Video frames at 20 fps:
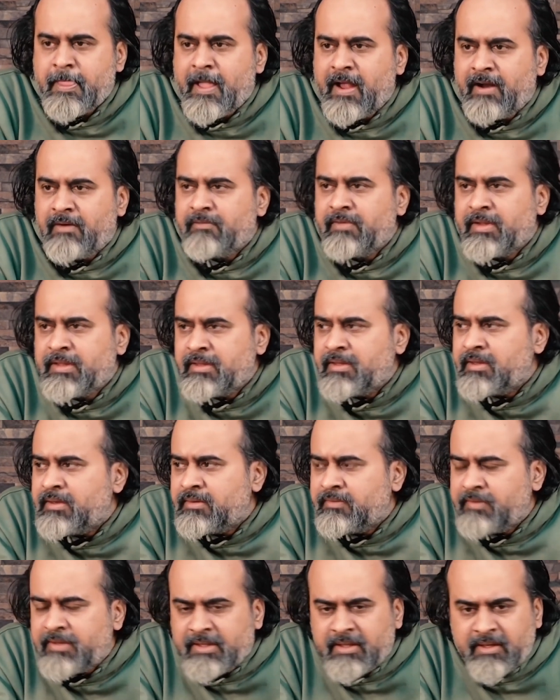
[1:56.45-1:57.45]
and when
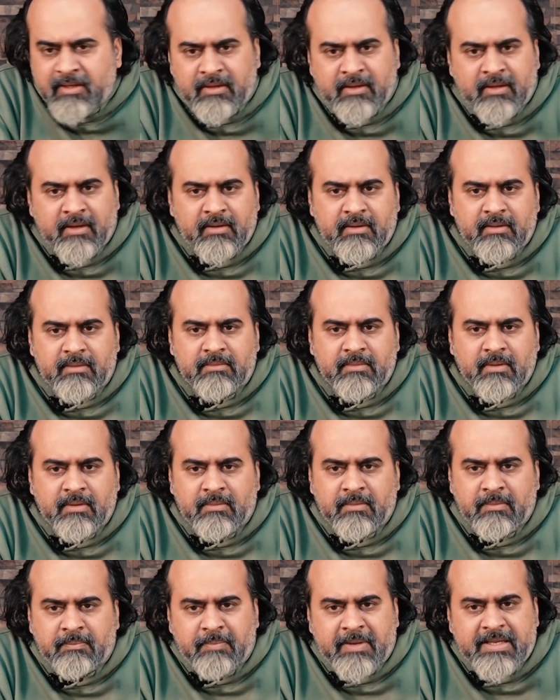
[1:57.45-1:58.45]
the, when the
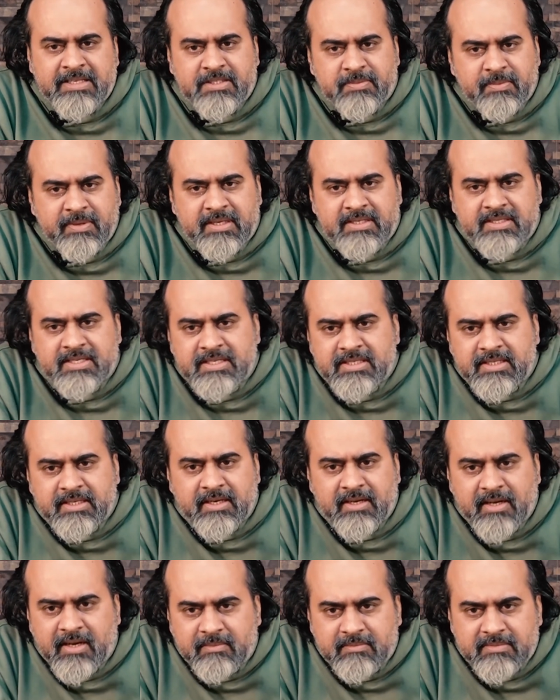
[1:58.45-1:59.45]
uh, placement
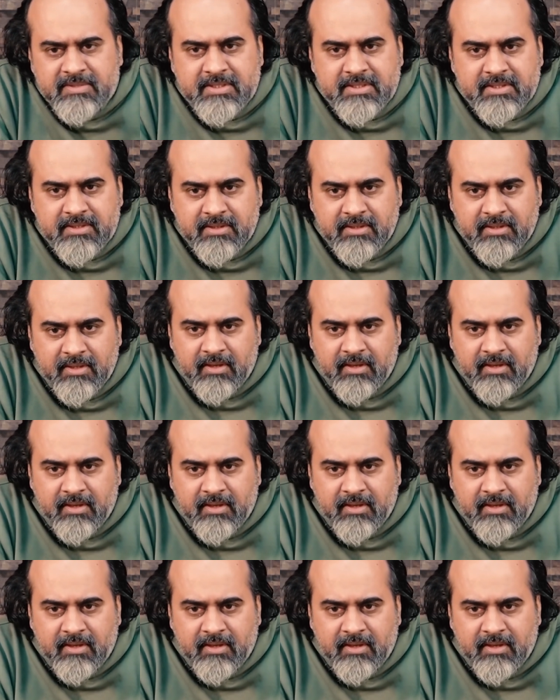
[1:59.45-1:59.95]
season comes,